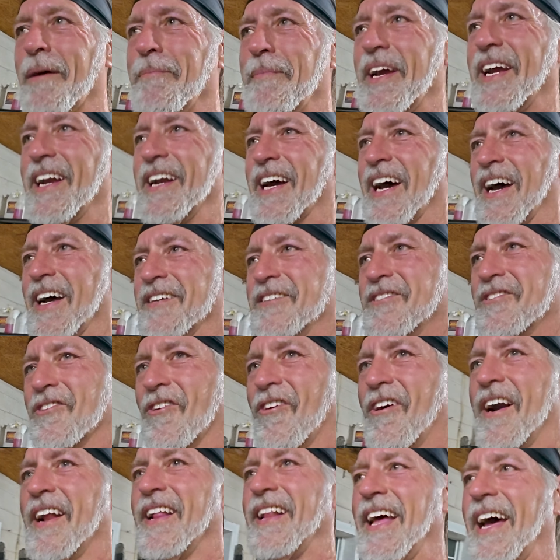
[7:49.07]
I mean, I
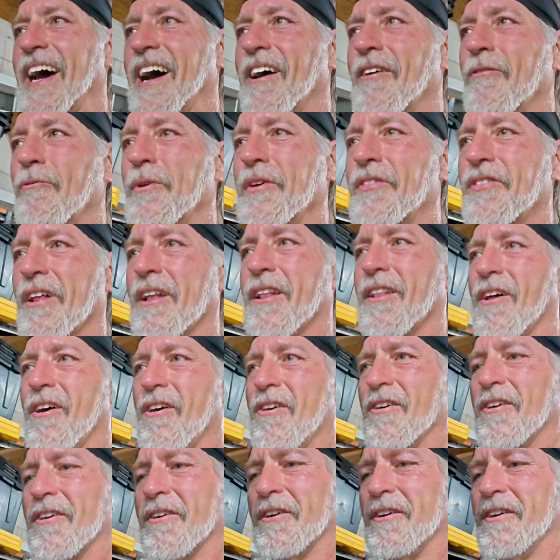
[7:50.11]
started out with a
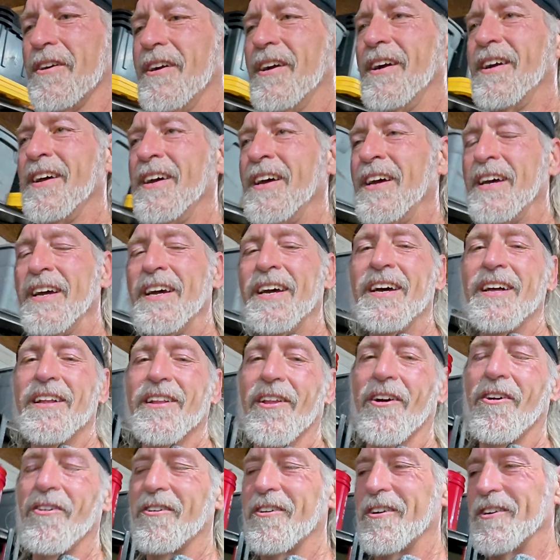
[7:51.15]
longer
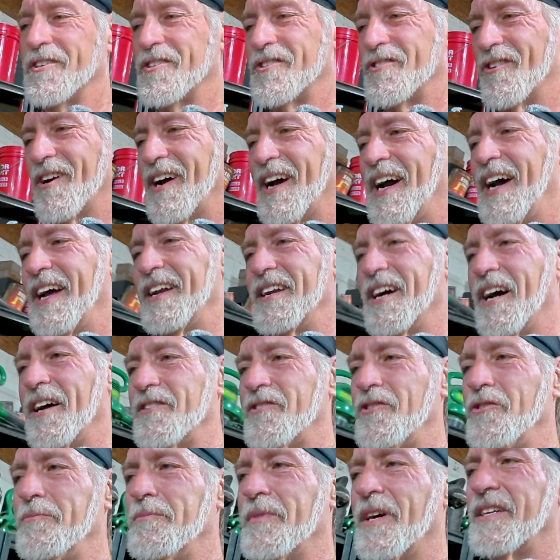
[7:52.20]
stride,
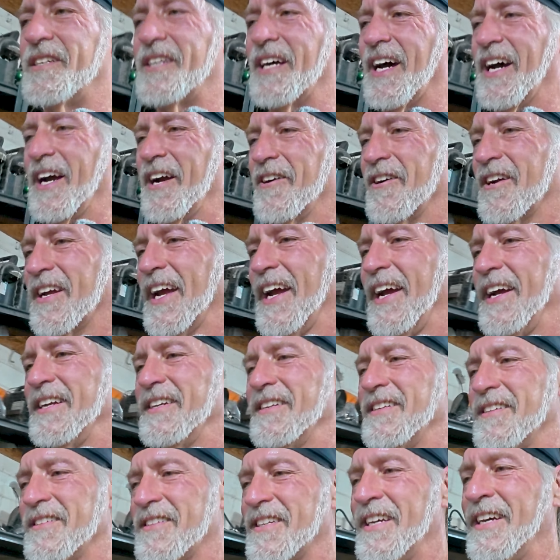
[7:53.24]
not too much higher
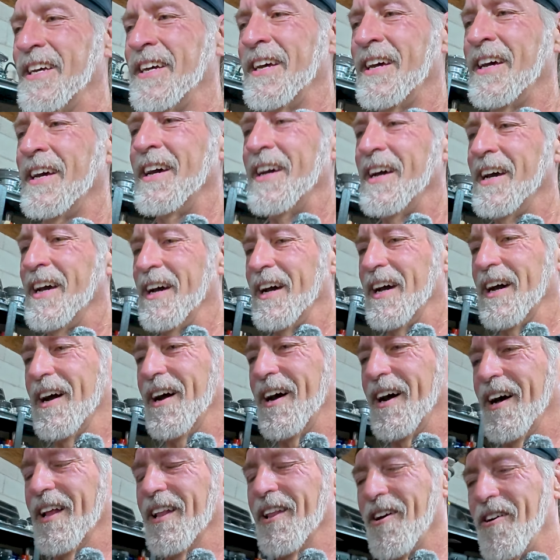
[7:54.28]
cadence.
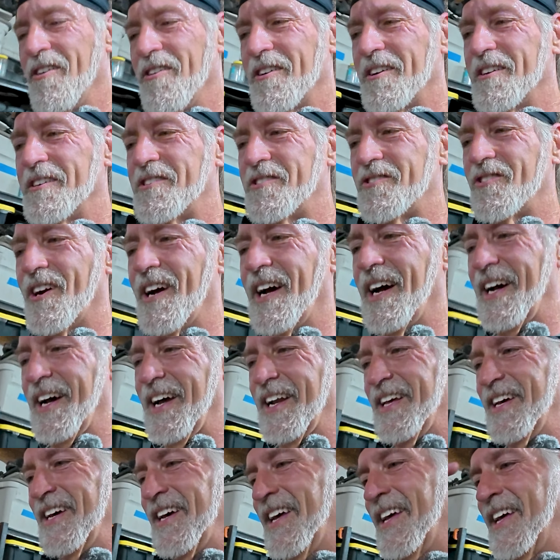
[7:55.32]
Longer
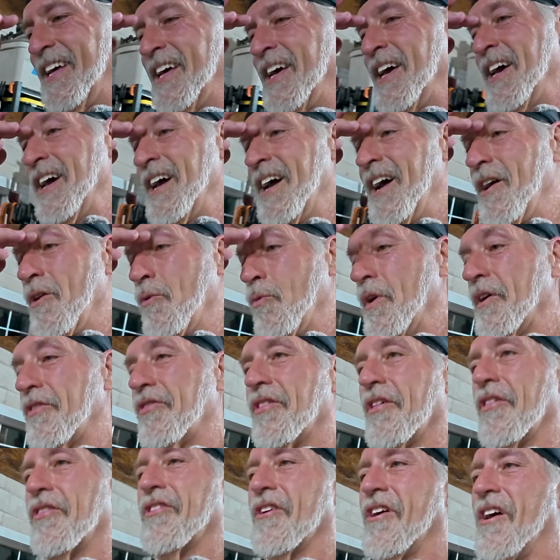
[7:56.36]
stride
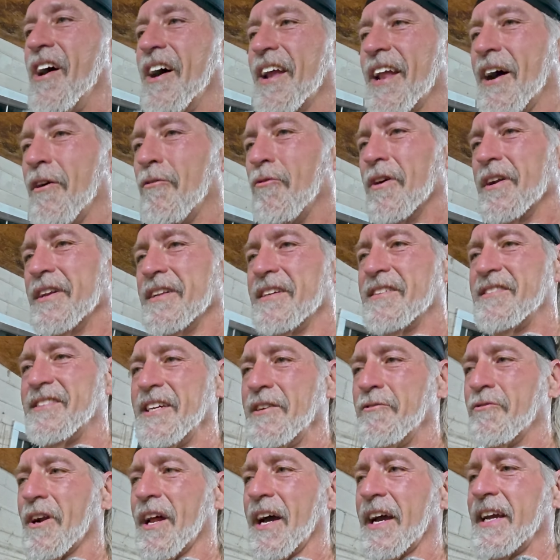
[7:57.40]
with the thought I wanted to
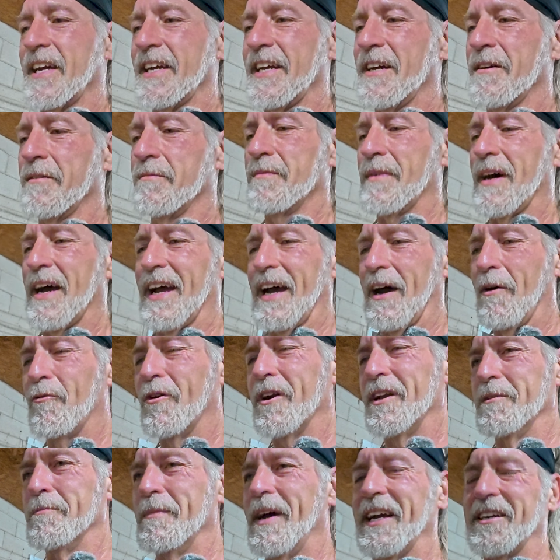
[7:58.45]
see what I could get. I
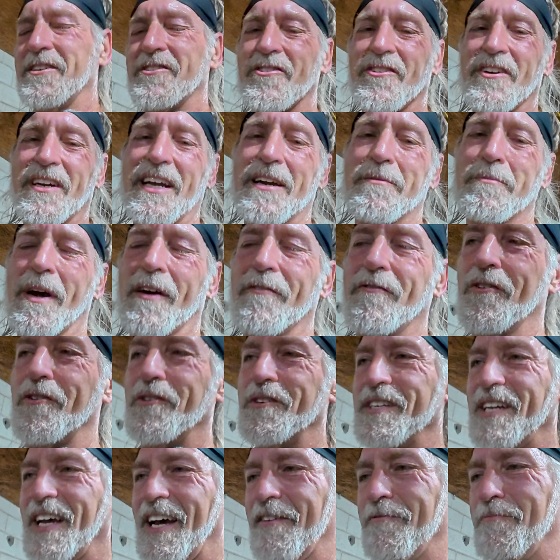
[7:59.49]
wanted to make sure to get my
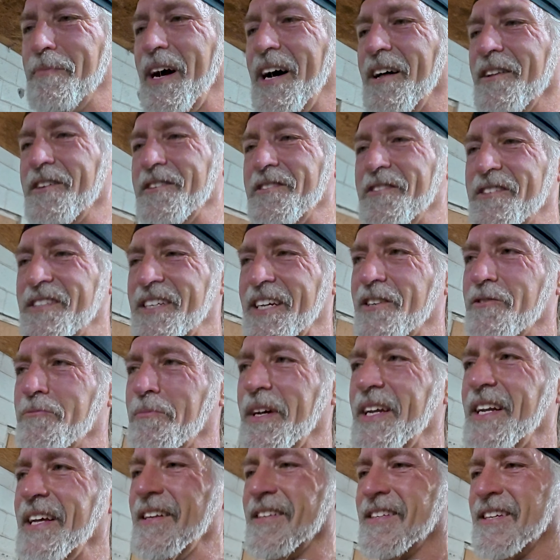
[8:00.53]
first half mile under 6
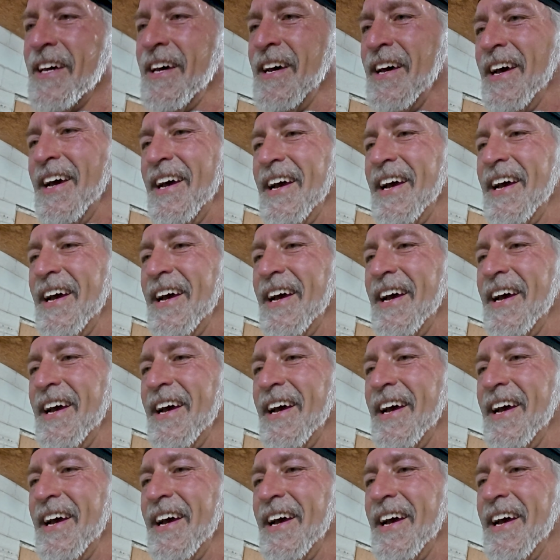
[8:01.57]
minutes.